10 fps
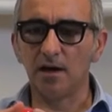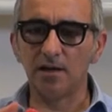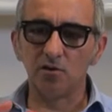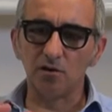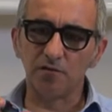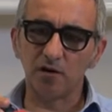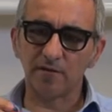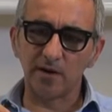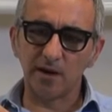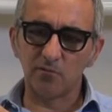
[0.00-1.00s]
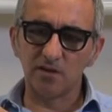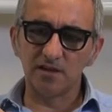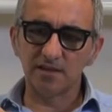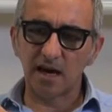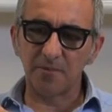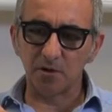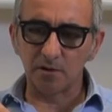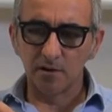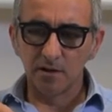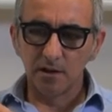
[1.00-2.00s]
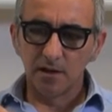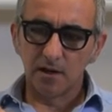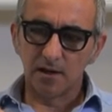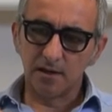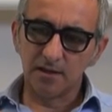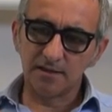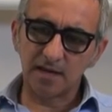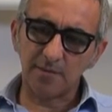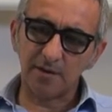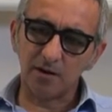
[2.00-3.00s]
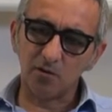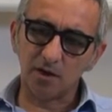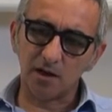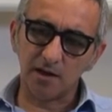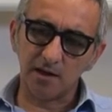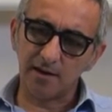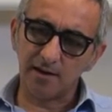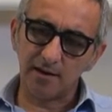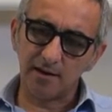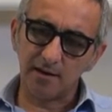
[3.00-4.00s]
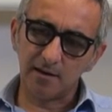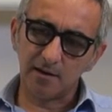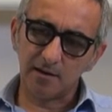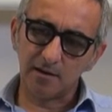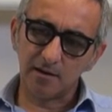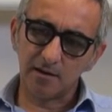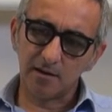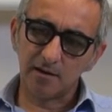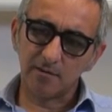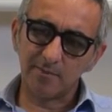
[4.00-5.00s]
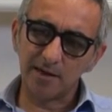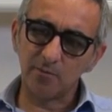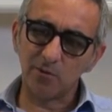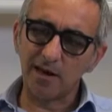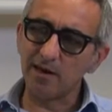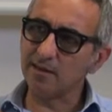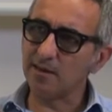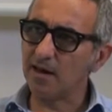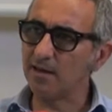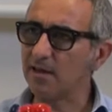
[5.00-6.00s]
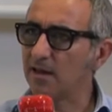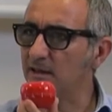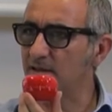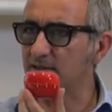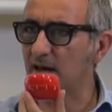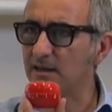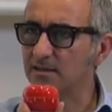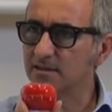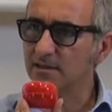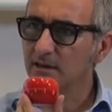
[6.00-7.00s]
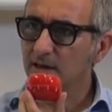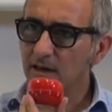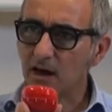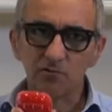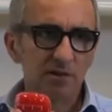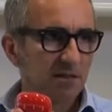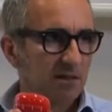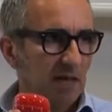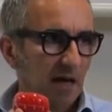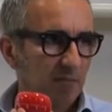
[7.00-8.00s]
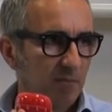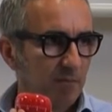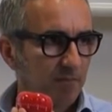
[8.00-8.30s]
I don't know if you're familiar with this timer. Uh, this timer you can uh, manipulate and then it starts counting the time.